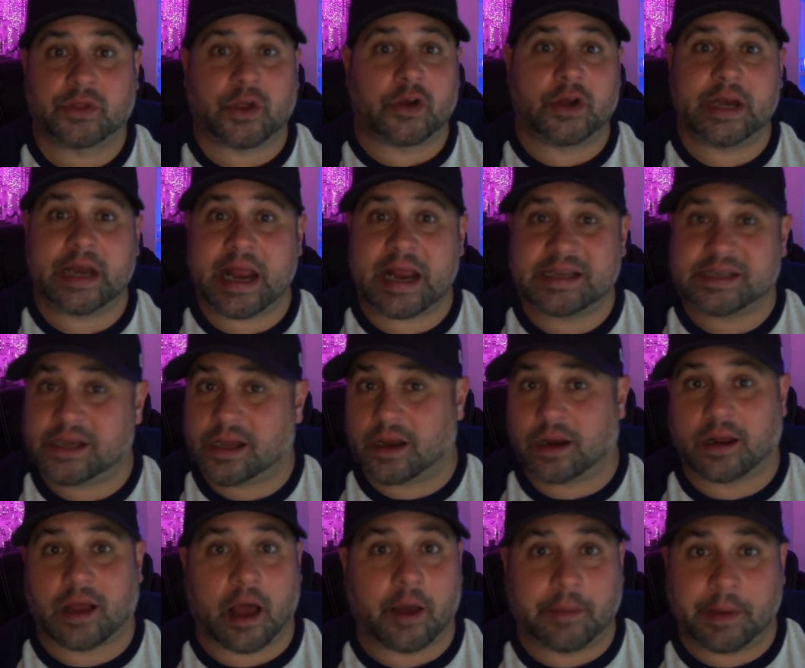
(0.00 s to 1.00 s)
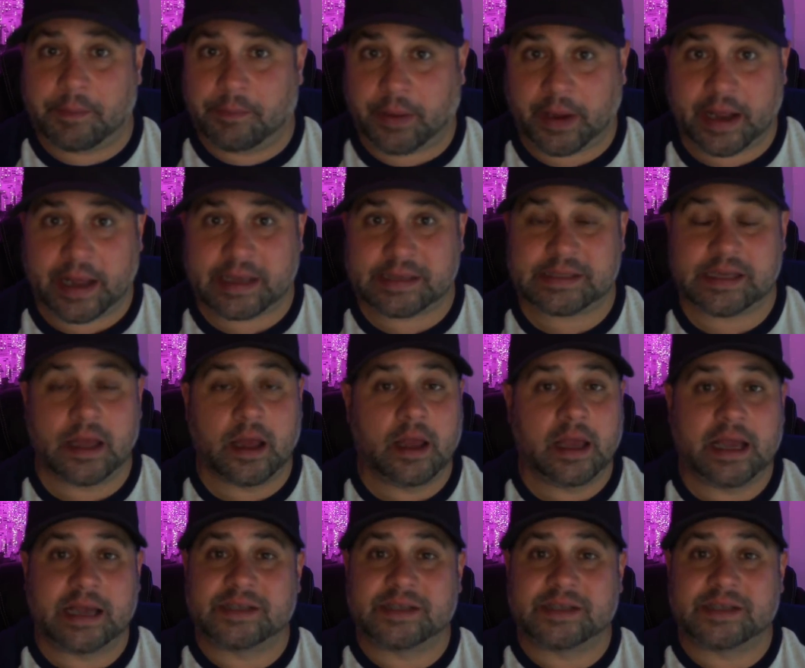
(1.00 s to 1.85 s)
30 days are going to come and pass.